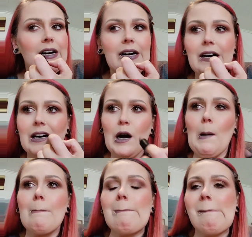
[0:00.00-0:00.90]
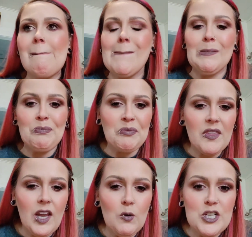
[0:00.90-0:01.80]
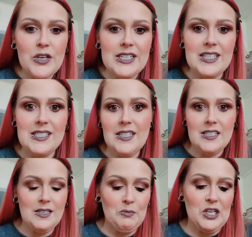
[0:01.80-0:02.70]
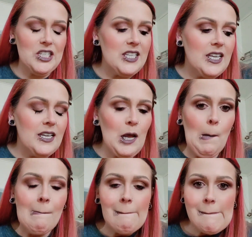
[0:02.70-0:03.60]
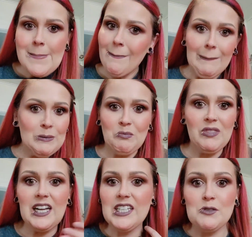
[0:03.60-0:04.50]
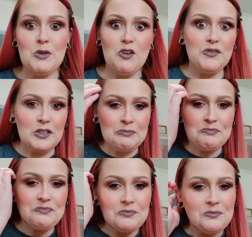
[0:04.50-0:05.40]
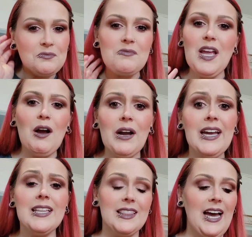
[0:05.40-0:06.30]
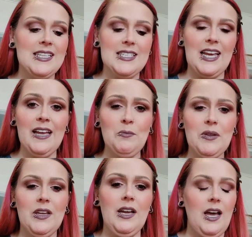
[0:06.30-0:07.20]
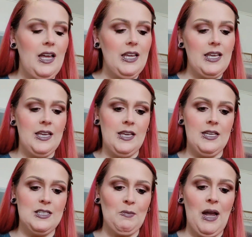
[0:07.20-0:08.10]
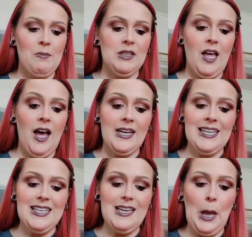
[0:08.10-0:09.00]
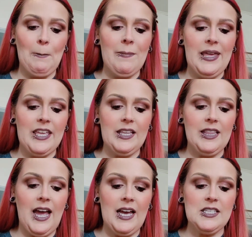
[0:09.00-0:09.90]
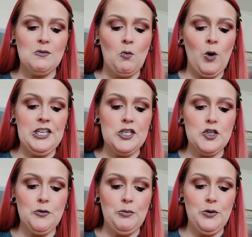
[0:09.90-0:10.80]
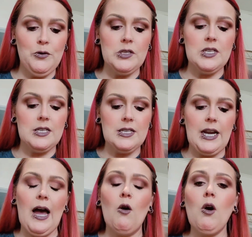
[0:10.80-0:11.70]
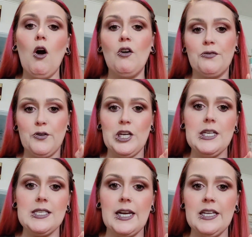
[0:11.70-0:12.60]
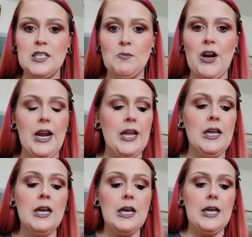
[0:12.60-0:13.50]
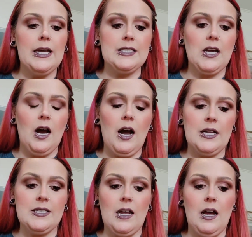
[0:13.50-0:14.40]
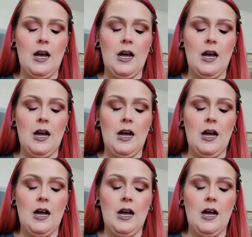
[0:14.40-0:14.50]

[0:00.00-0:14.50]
Ugh. I wish you guys could see this in person. It's beautiful. Okay, last step is my Milani Make It Last Moisture Boost. This is an alcohol-free setting spray. It's got